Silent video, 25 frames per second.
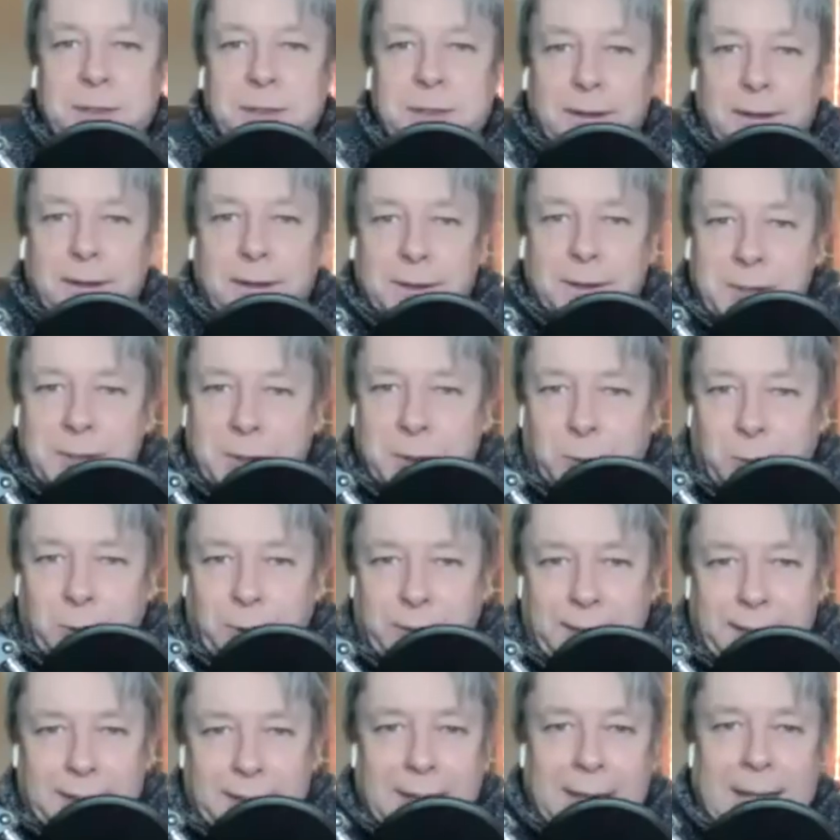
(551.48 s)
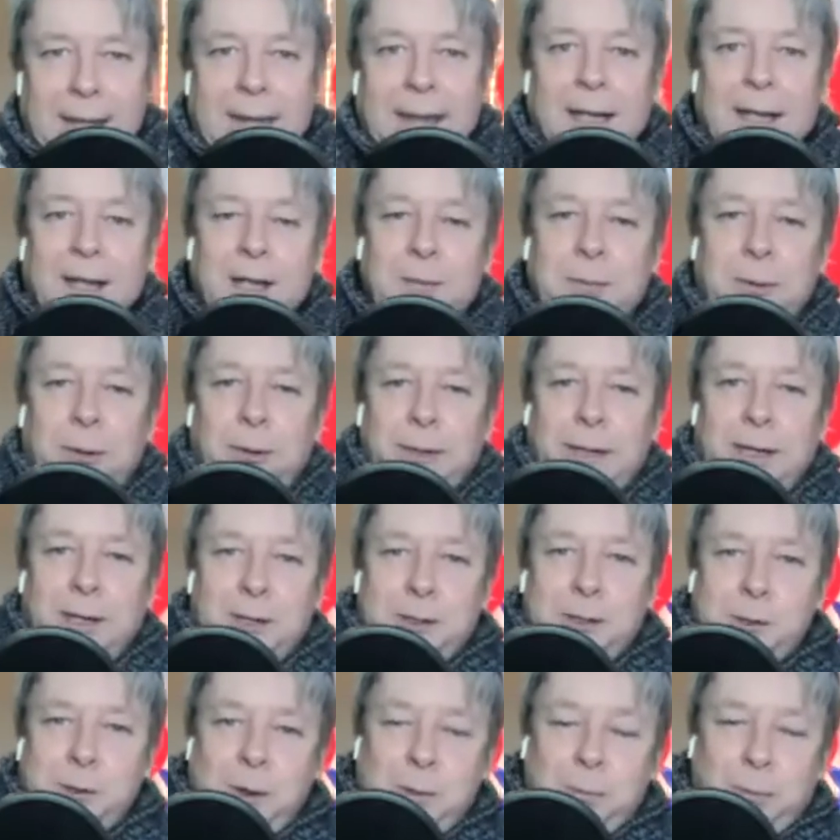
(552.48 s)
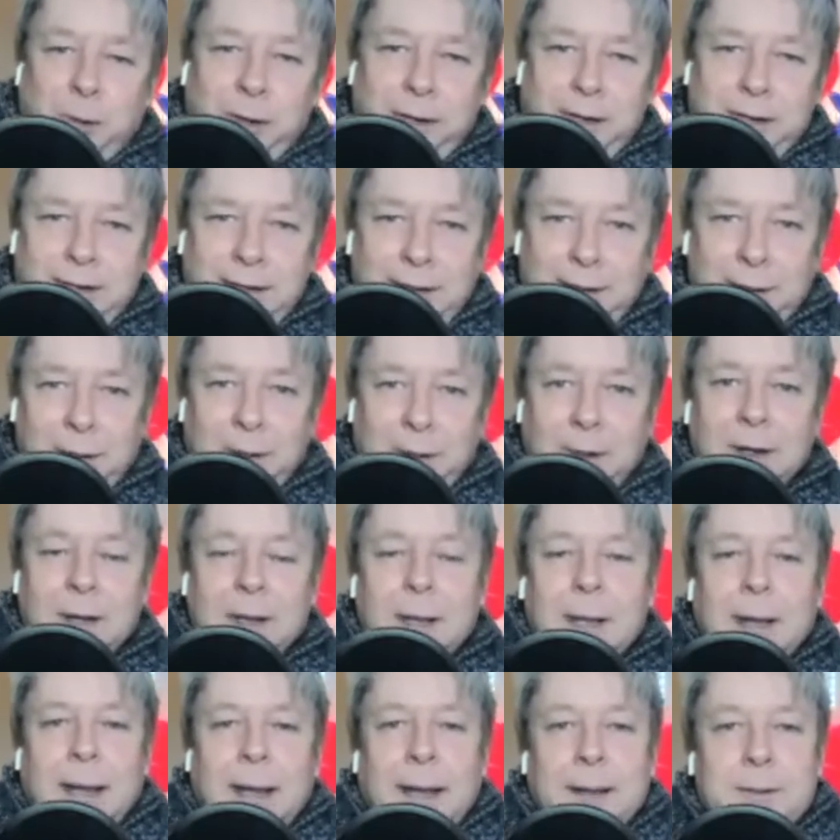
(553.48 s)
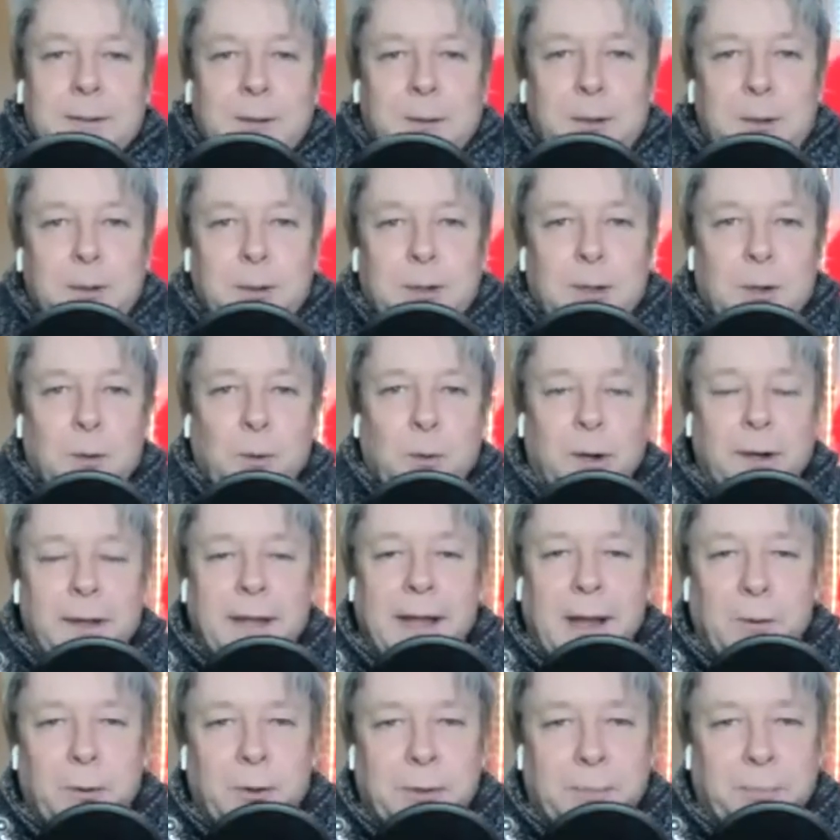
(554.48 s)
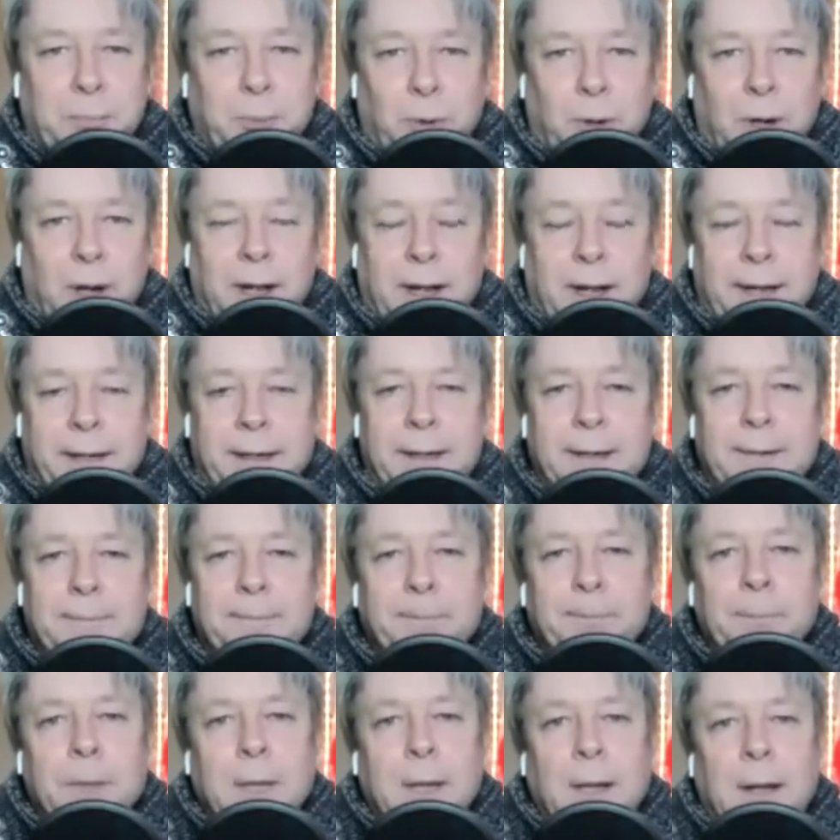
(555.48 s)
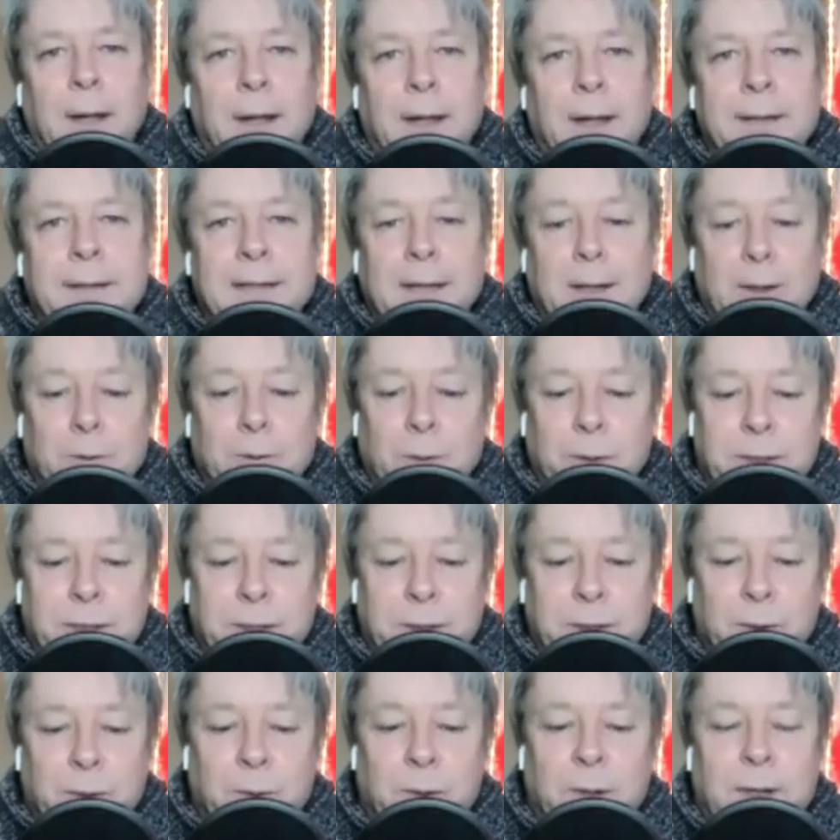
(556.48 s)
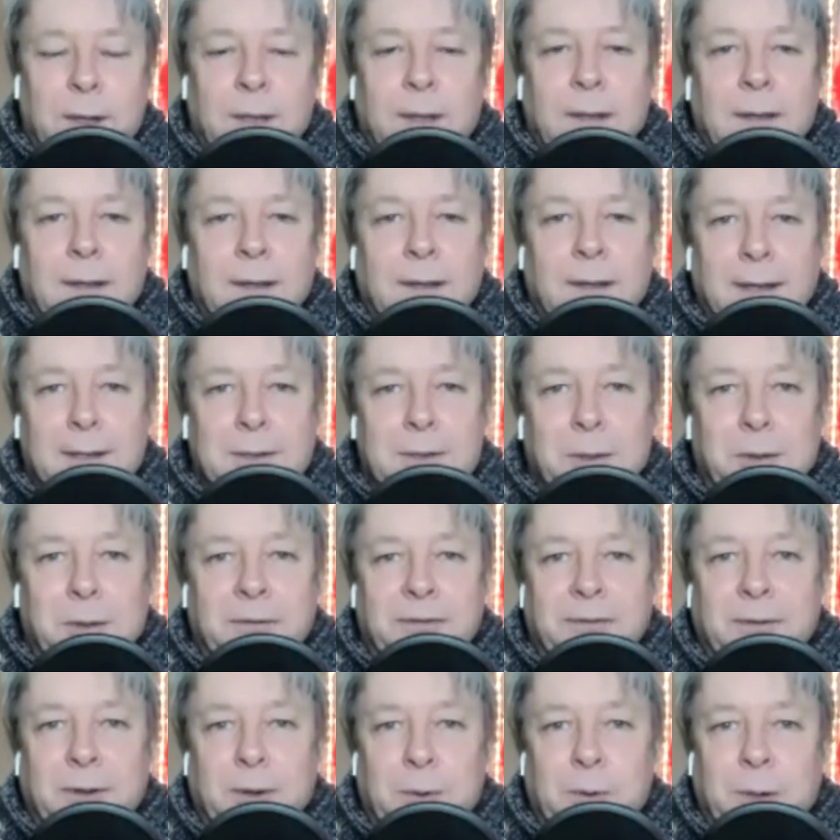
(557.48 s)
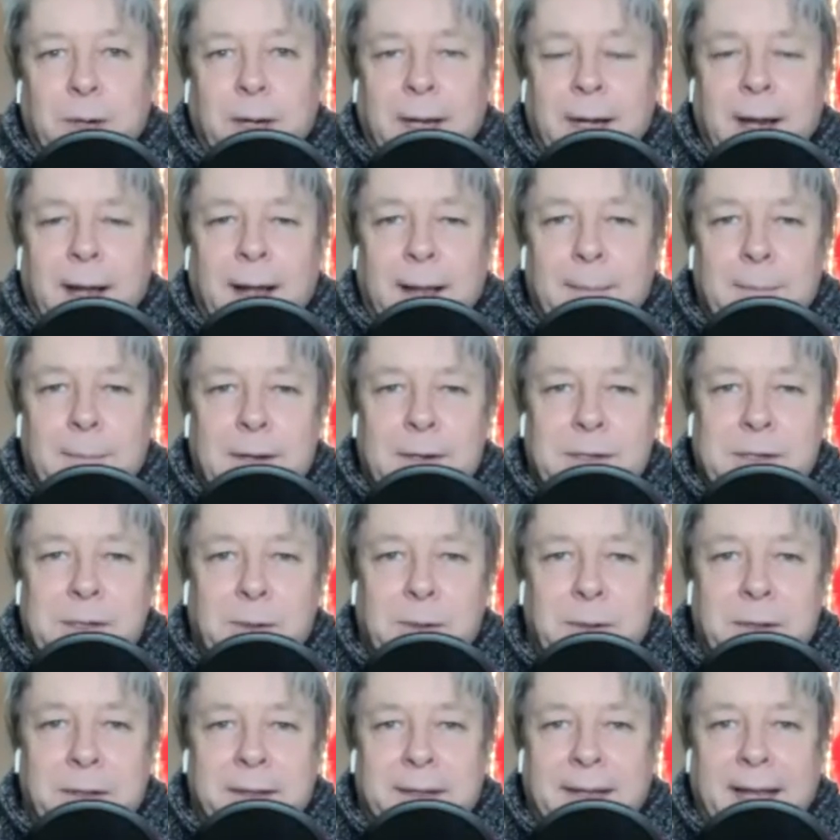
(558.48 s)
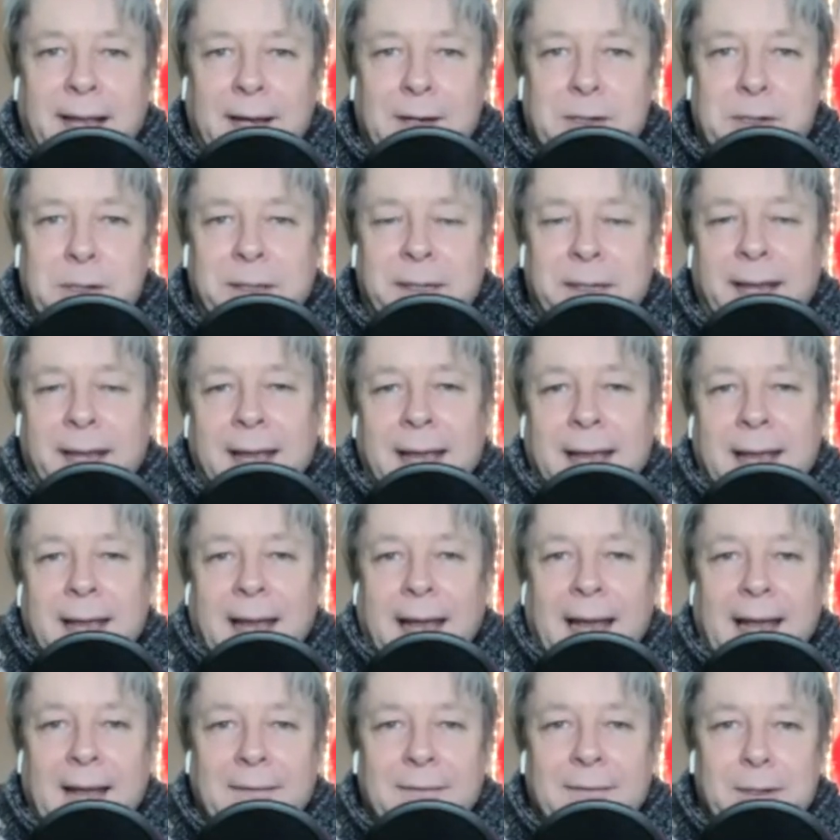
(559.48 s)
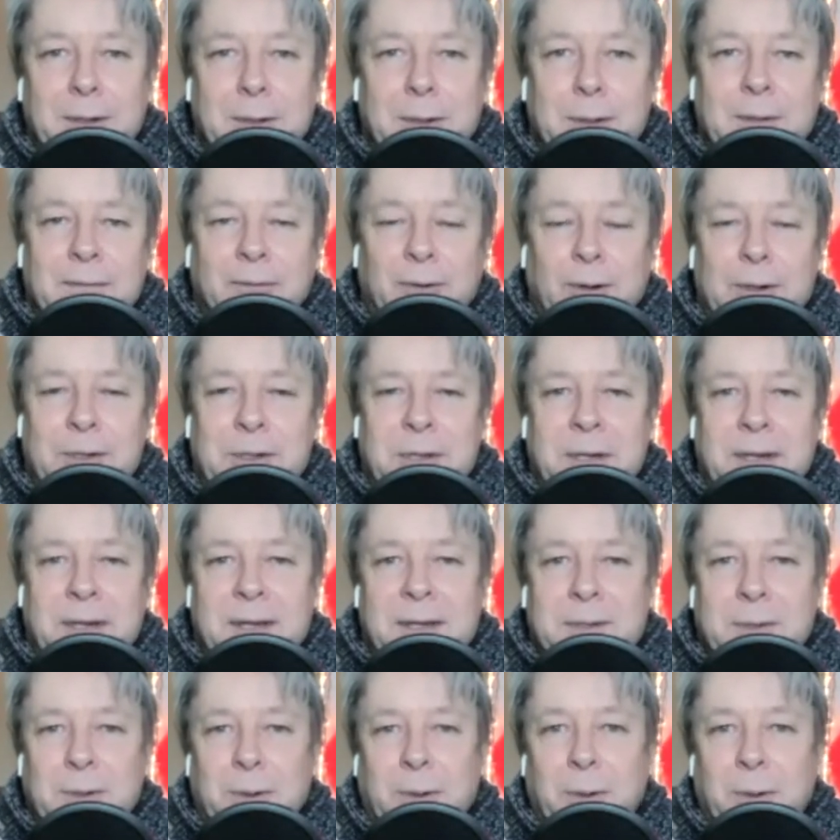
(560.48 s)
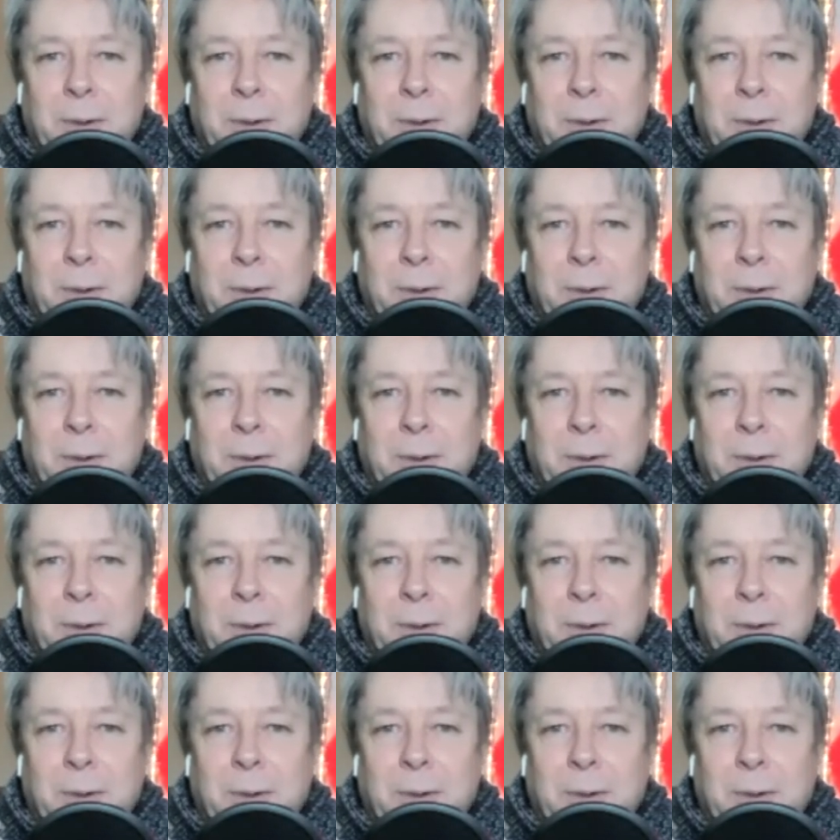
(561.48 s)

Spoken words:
on the screen. It's probably going to show up right here. And so you can wear that with pride down when you enter Folk. And I'm not sure that they actually have a university, so